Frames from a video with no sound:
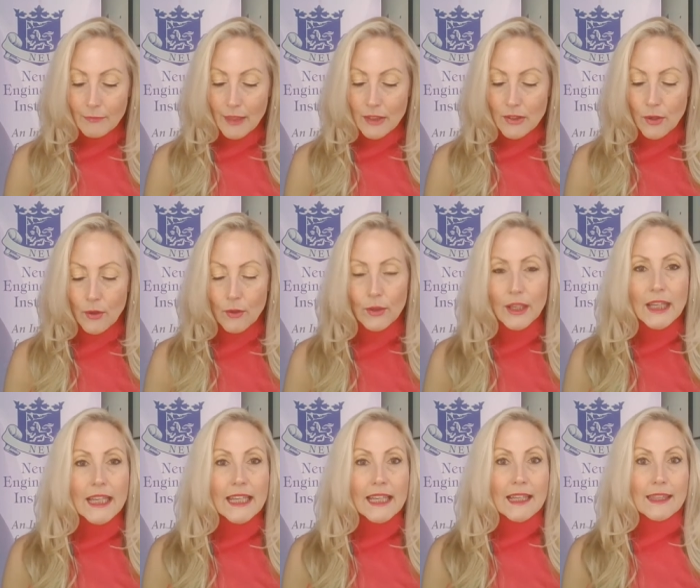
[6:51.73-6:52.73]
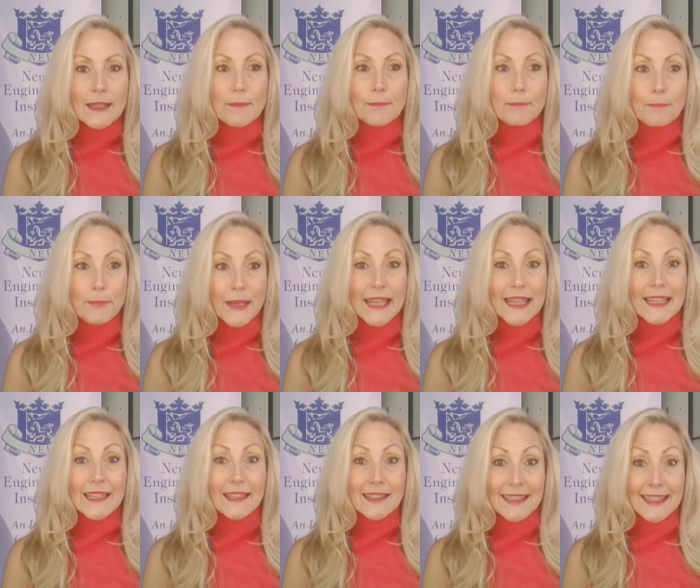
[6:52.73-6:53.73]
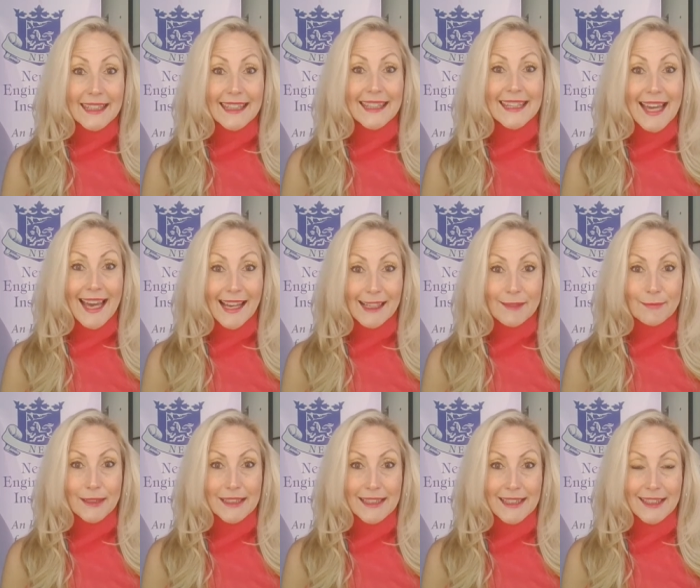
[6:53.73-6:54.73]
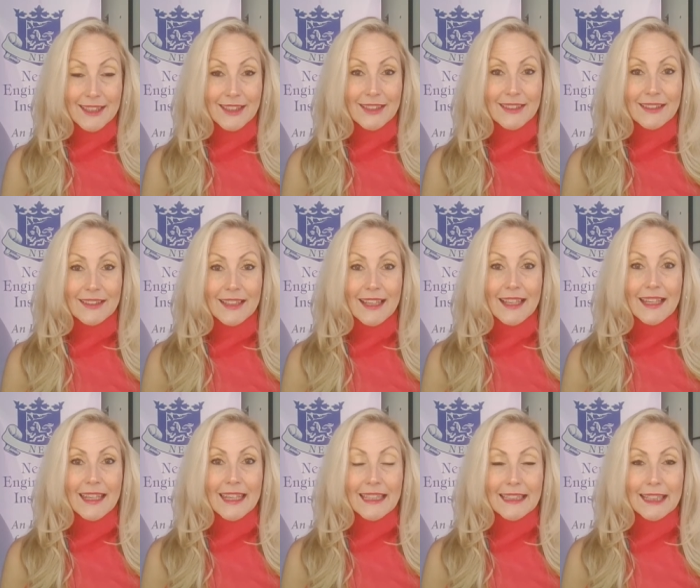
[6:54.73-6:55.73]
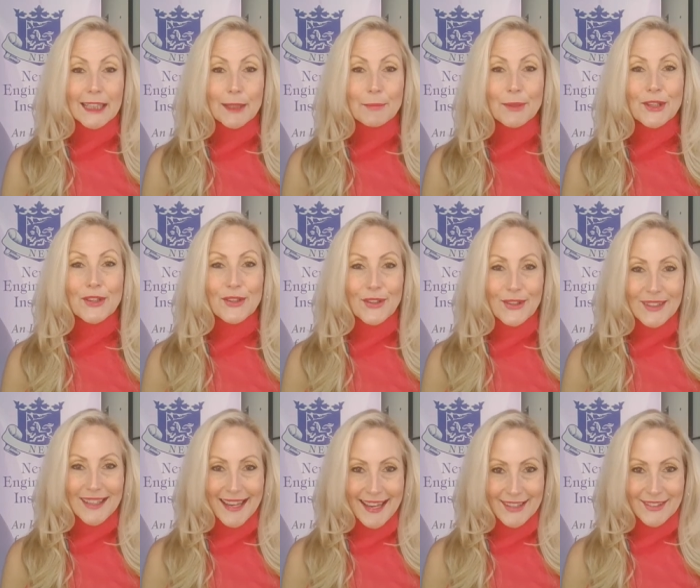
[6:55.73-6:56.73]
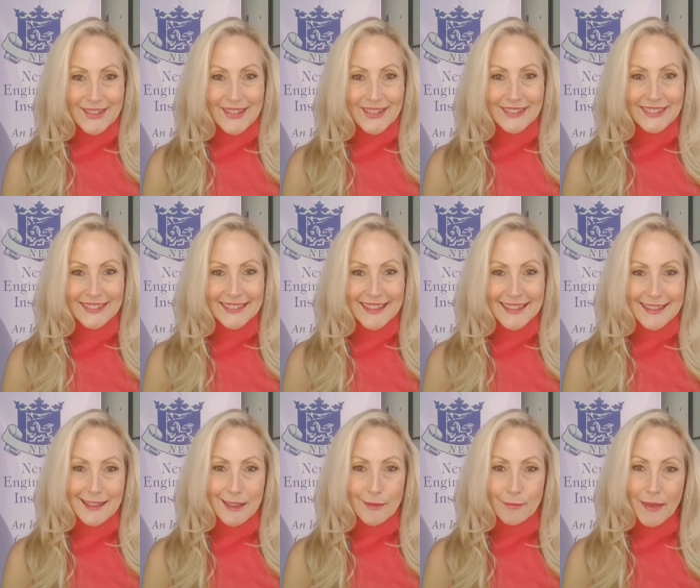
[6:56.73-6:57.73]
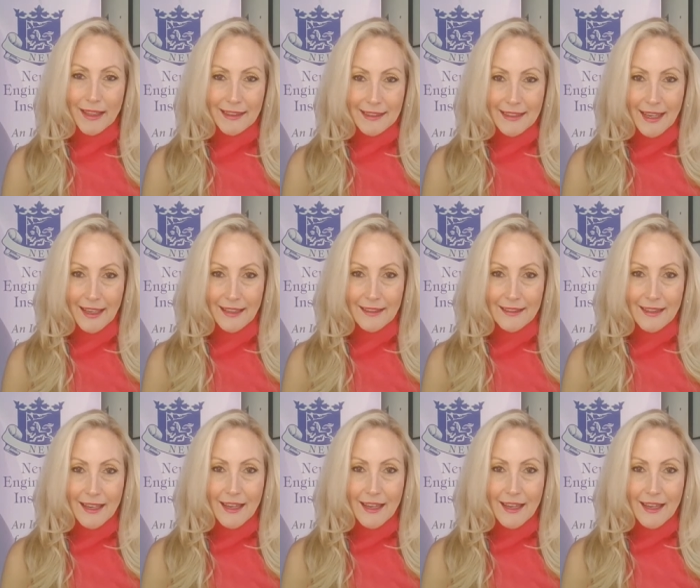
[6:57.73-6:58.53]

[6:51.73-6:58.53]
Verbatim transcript: So the big key element here in keeping your own counsel is to meditate.